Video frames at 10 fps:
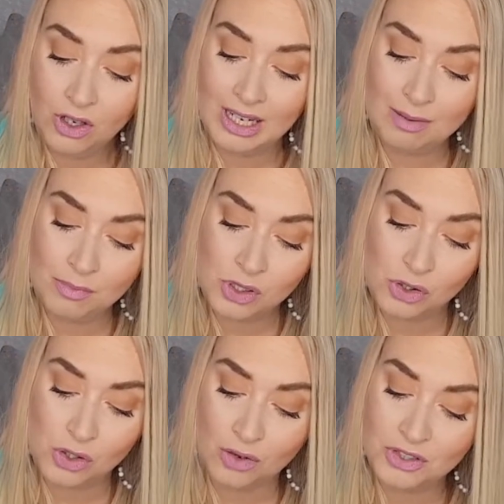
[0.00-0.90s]
limbs
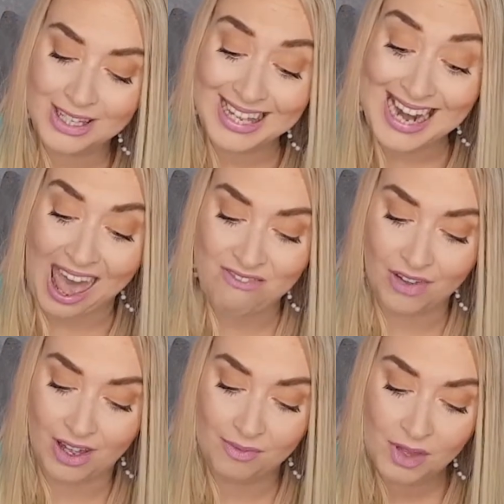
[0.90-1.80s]
softer than
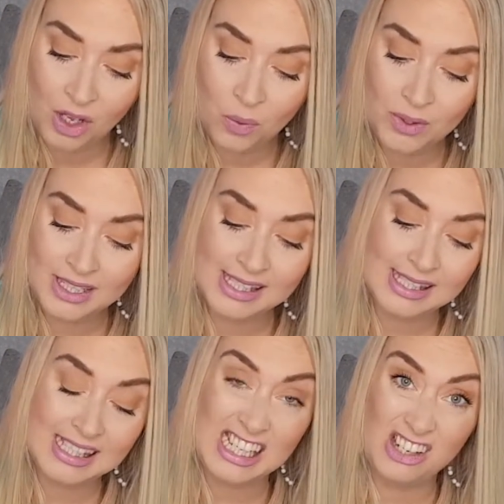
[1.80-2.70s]
ever with a
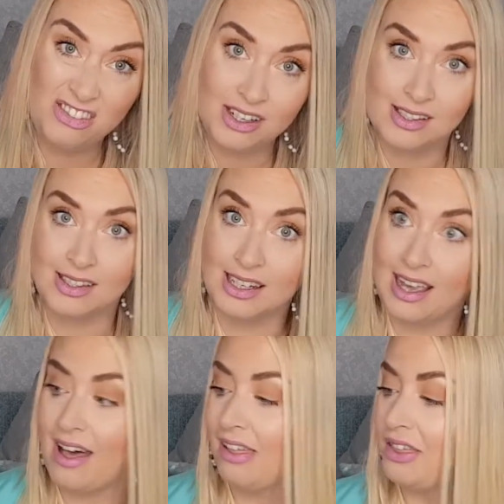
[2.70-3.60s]
seriously
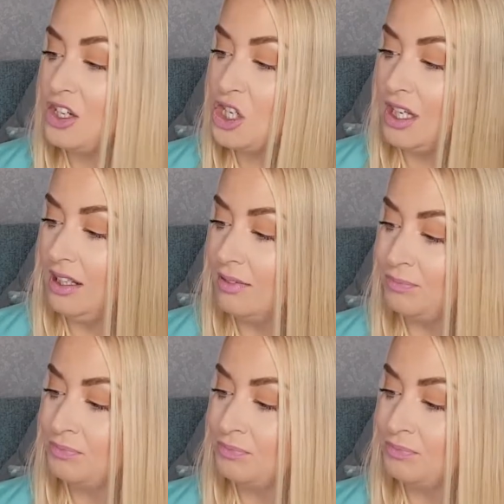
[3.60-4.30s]
healthy sheen.